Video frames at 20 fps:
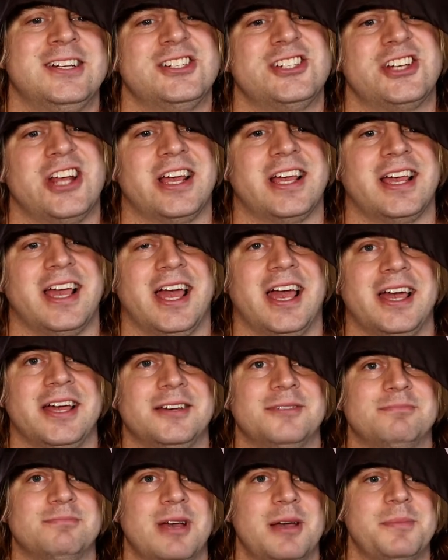
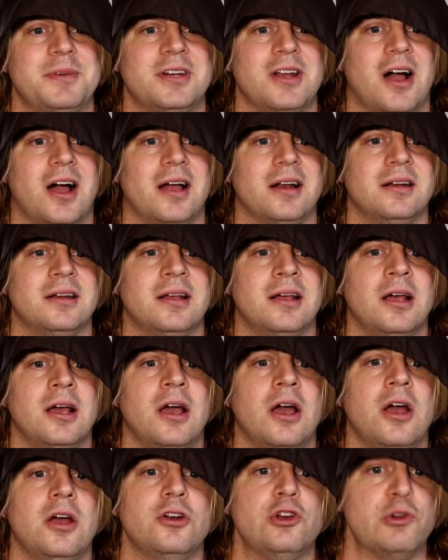JK, maybe not.
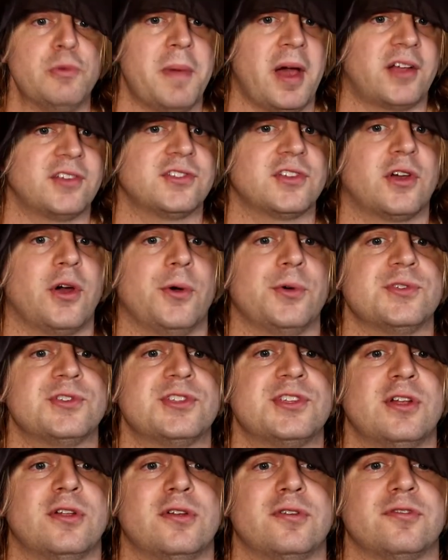New Mexico is
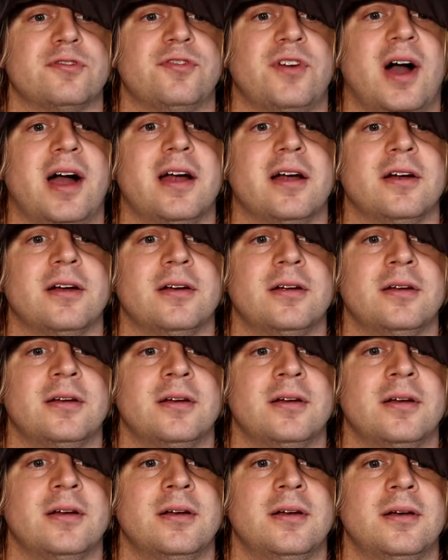still on fire.
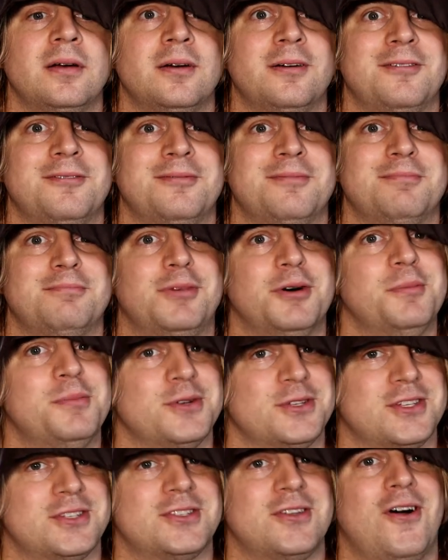But
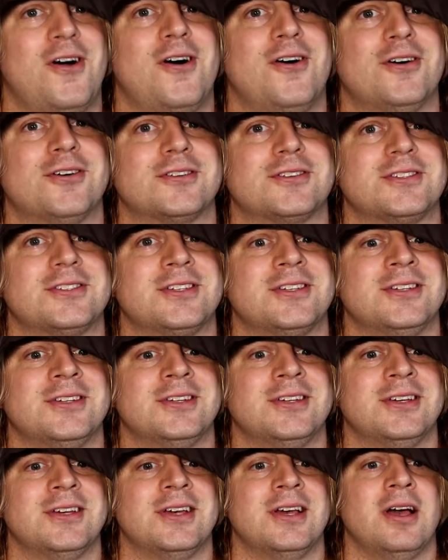my stonks.
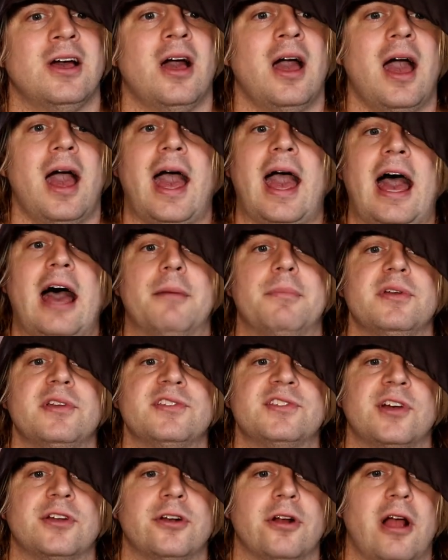Abbott
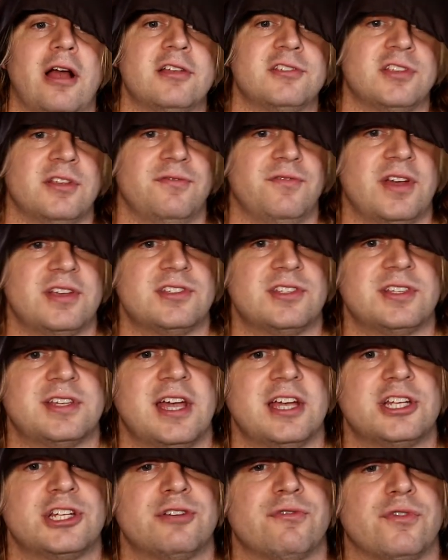is under
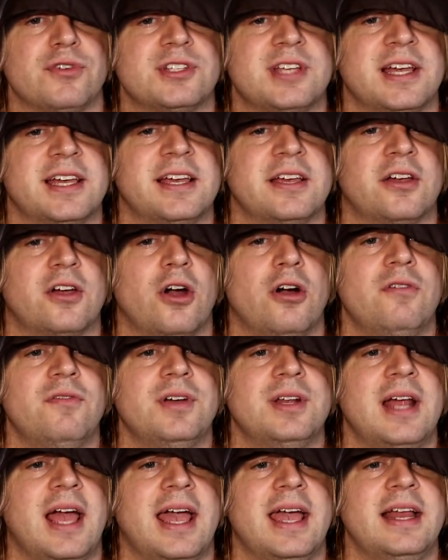investigation for taking
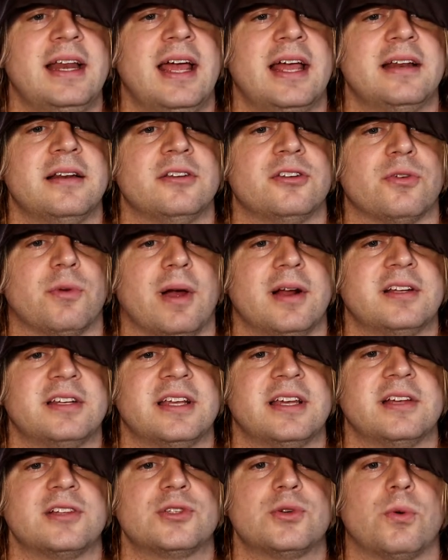COVID aid and
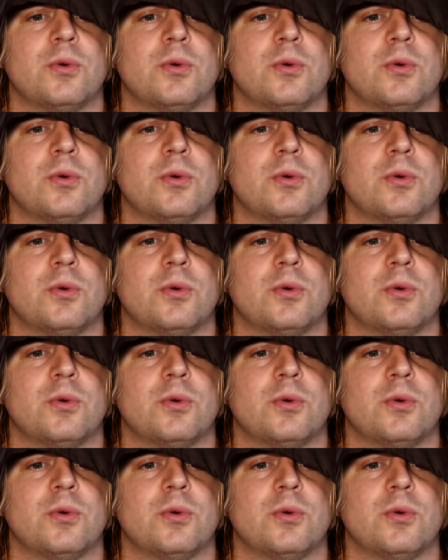directing it